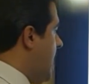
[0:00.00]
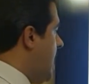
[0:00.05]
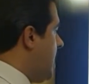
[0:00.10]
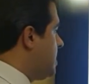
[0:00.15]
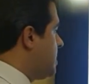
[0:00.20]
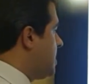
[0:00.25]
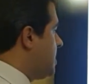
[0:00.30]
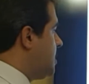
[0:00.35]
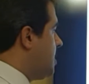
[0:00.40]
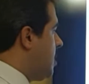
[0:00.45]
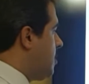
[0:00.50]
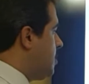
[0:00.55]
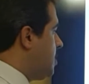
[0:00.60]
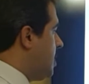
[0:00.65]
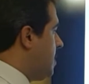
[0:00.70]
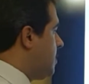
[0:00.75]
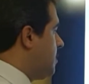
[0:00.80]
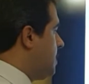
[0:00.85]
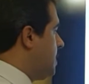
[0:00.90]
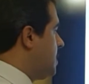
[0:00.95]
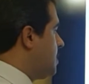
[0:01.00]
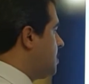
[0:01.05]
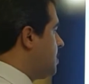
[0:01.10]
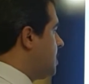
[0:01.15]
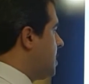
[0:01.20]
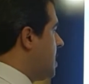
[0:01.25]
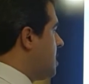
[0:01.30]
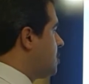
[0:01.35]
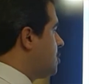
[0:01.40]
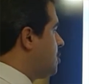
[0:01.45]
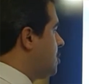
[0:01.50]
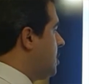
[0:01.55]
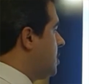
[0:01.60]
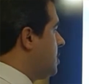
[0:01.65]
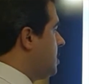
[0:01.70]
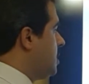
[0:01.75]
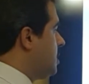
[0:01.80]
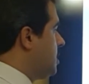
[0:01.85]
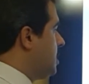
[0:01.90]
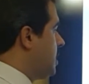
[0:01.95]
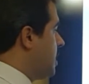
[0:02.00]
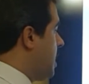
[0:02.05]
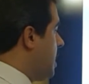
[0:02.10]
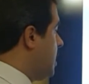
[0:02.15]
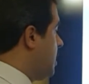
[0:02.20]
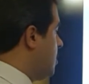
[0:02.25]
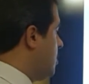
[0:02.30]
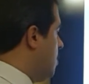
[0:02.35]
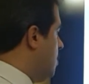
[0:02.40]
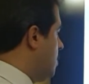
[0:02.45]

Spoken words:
and a number of international detailing